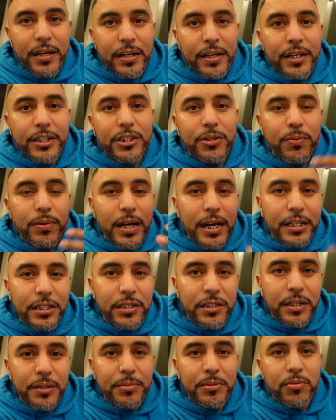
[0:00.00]
get your
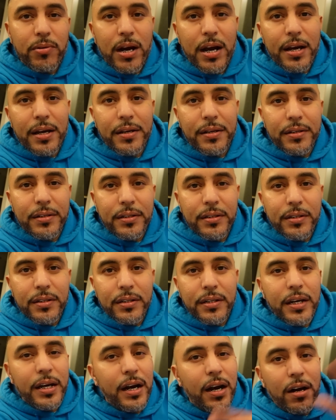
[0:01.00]
relationships right,
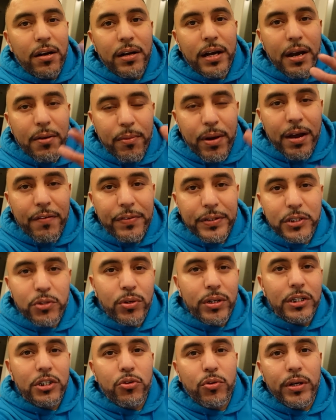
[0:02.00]
get all that right for
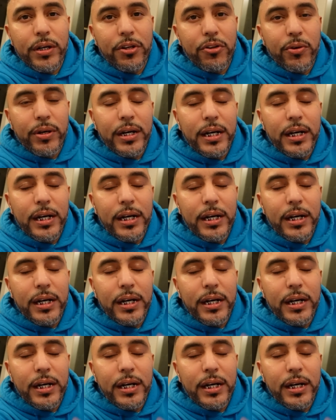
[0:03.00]
twenty twenty-three.